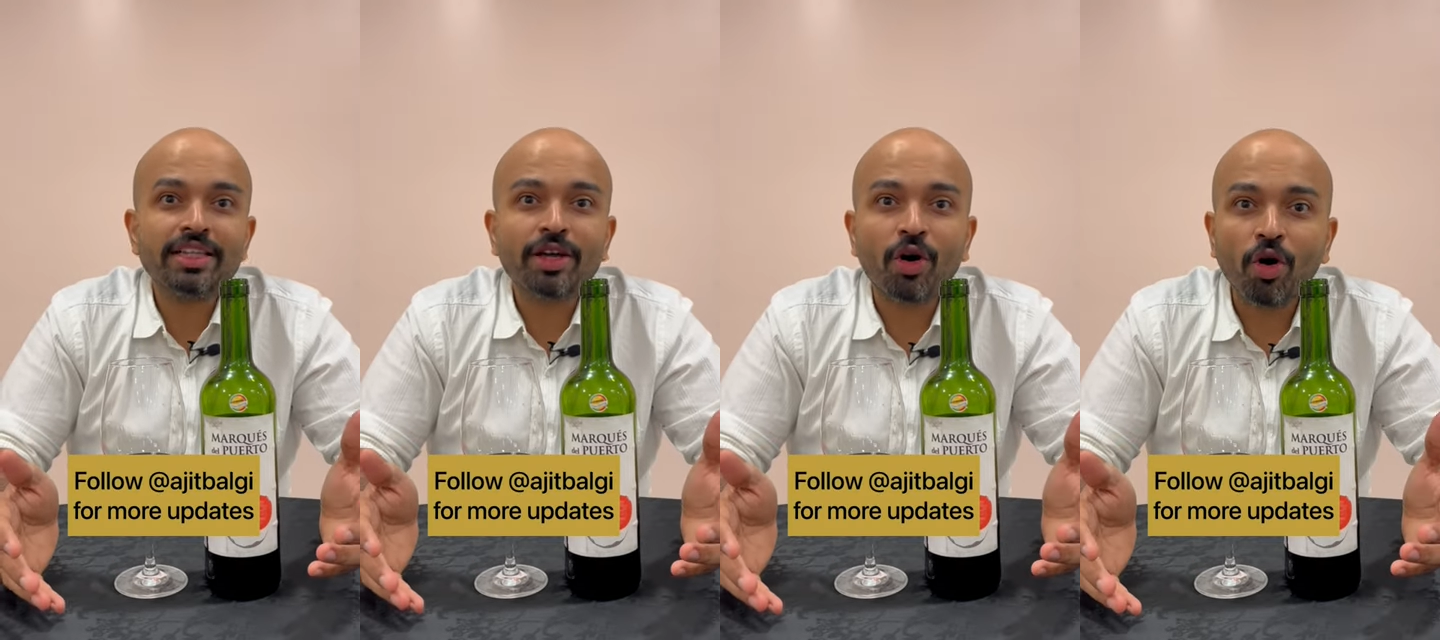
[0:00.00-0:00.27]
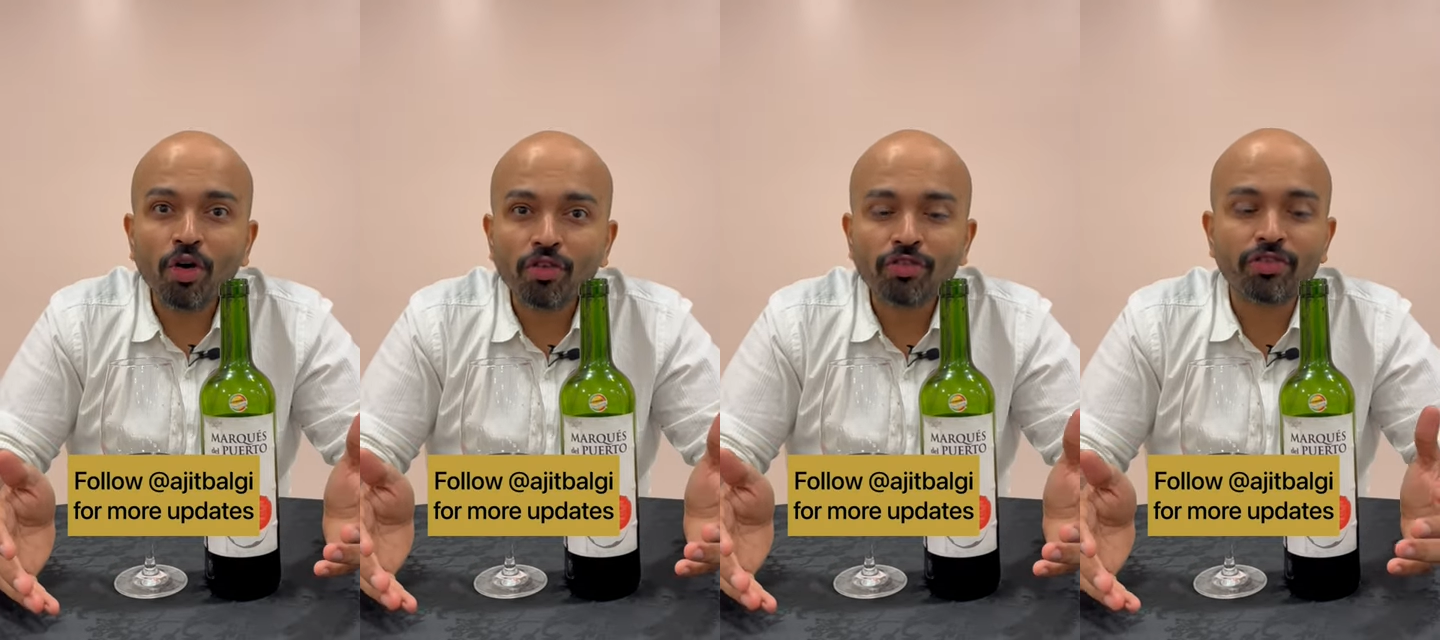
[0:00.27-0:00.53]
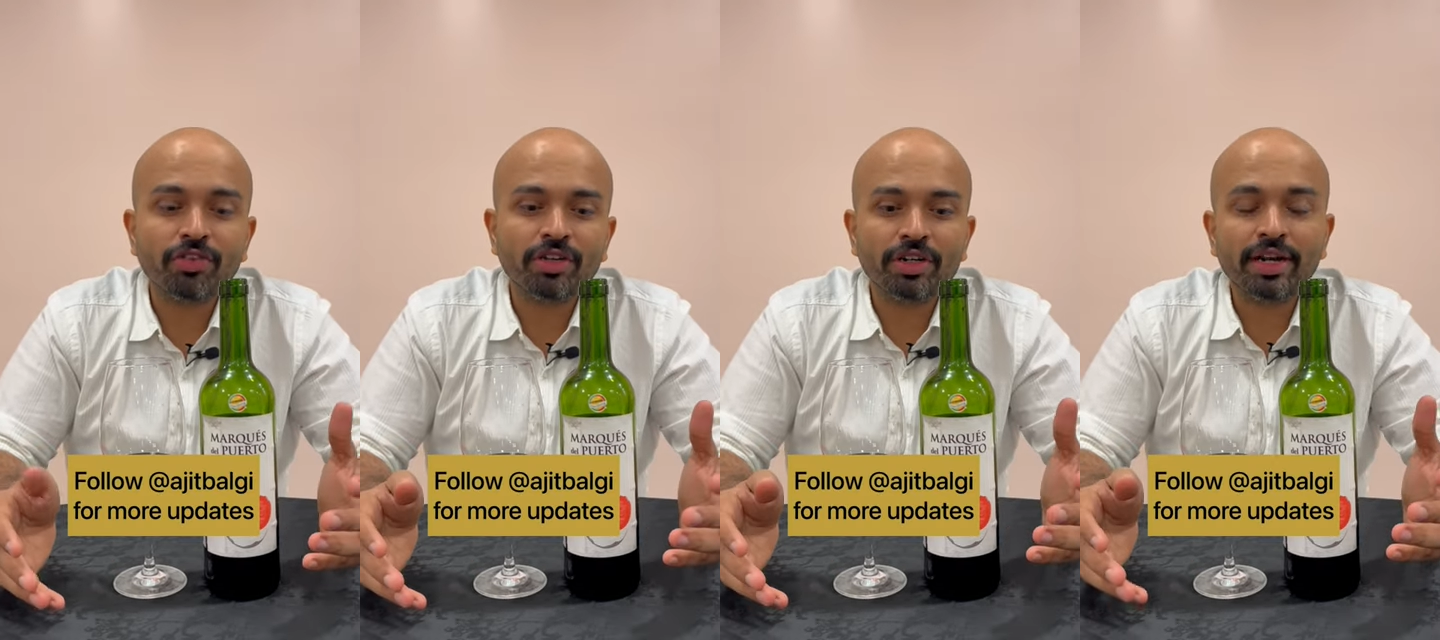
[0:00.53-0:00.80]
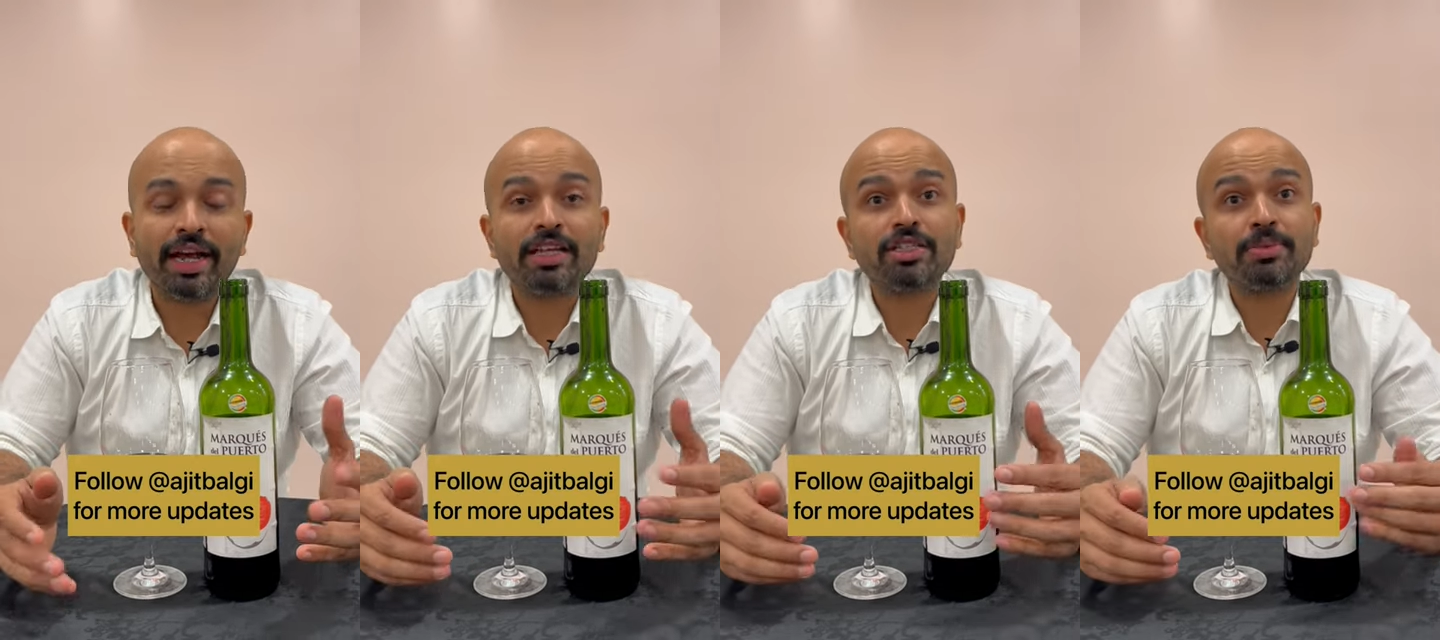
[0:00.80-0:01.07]
they
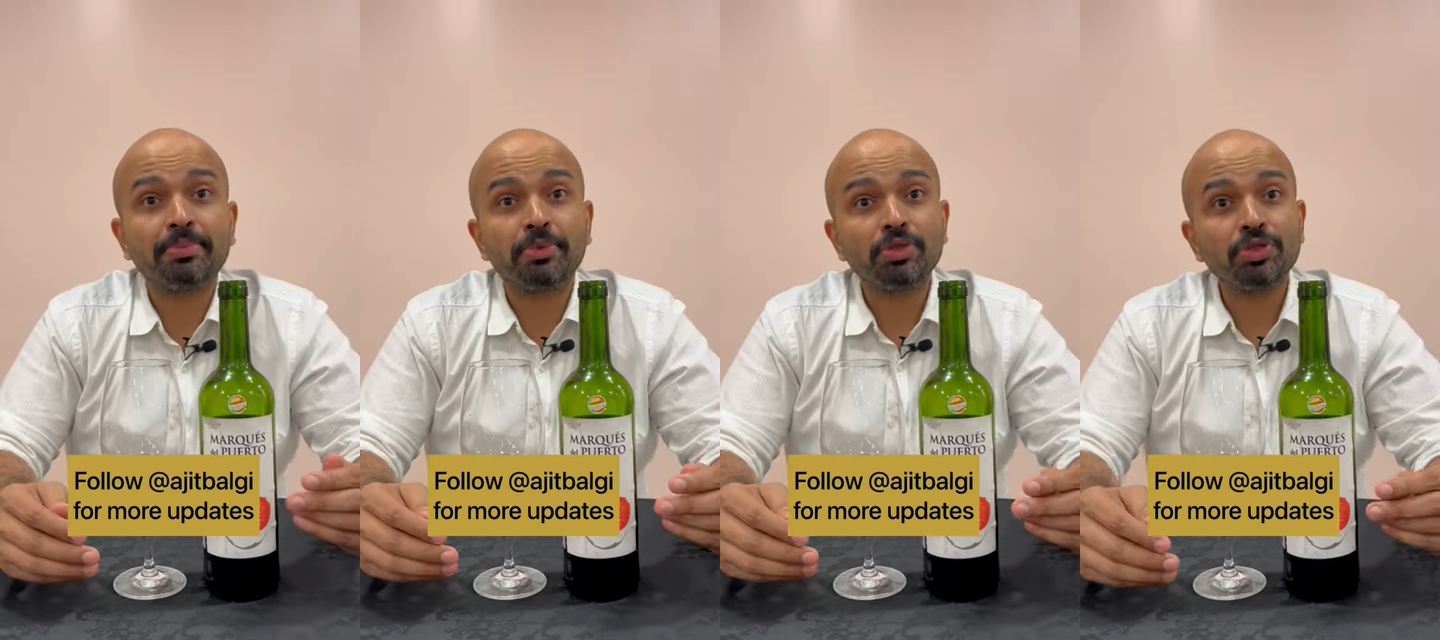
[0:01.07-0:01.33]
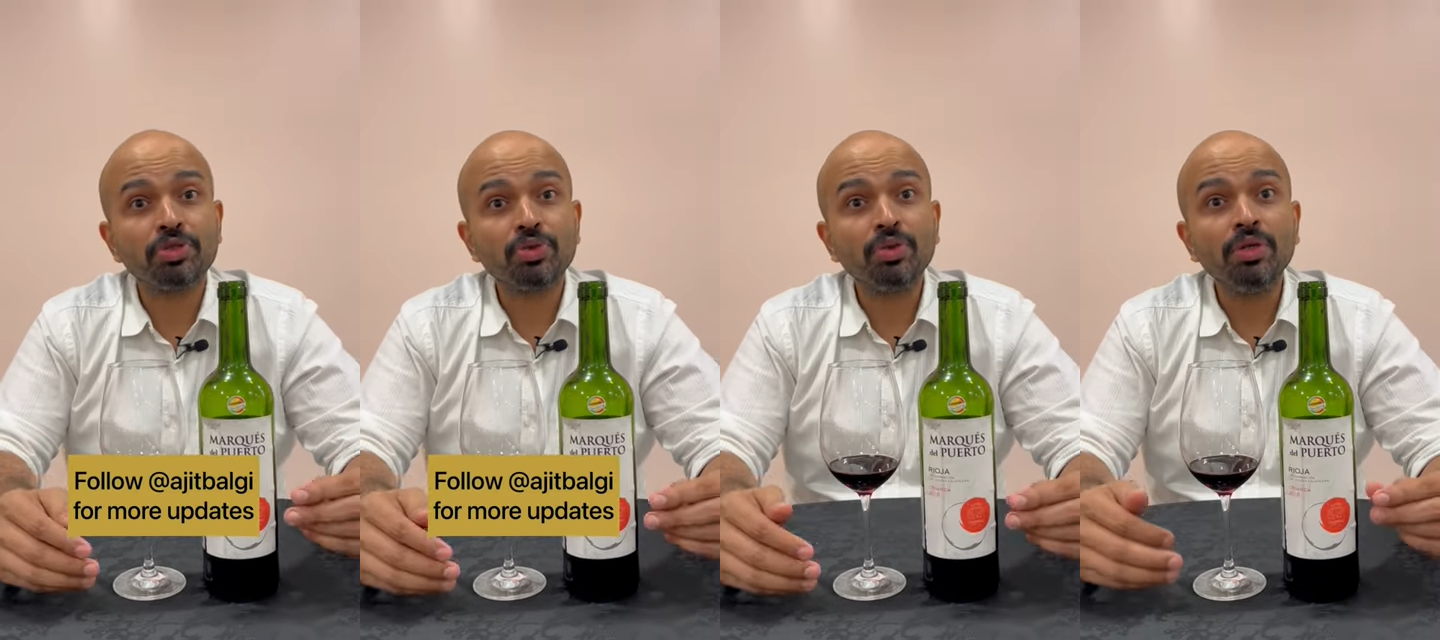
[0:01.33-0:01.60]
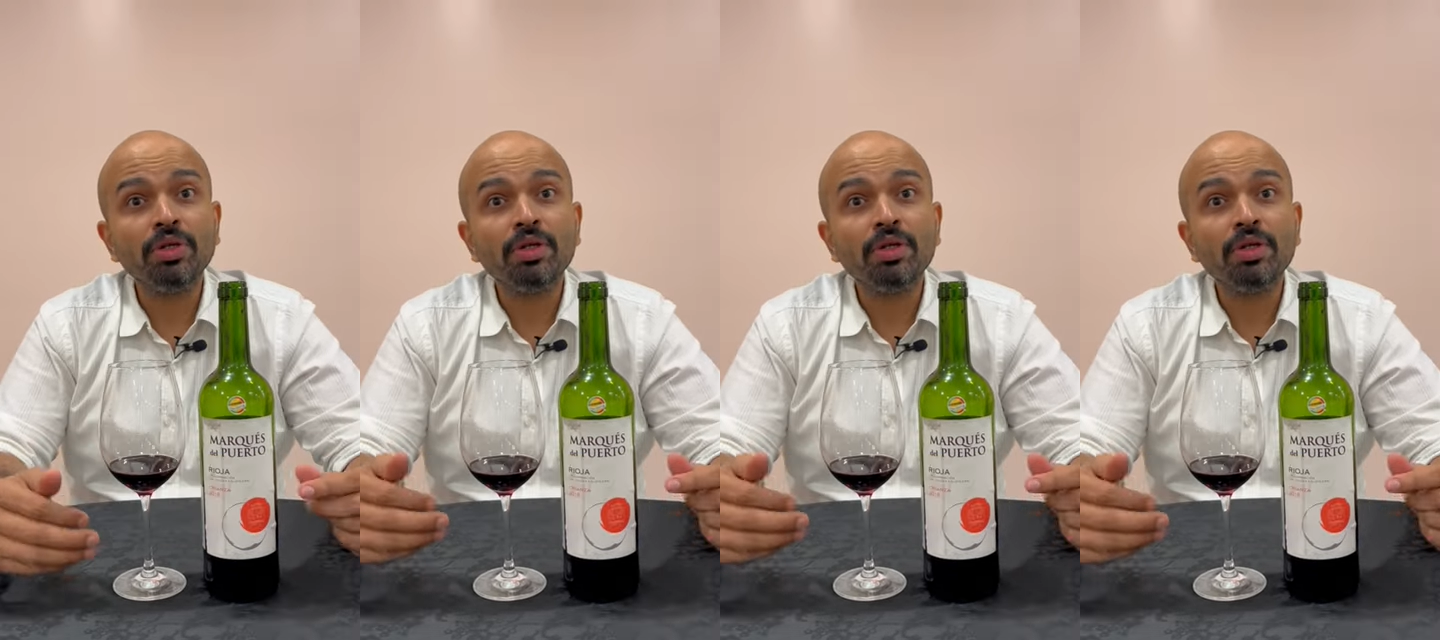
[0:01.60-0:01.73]
offer as opposed to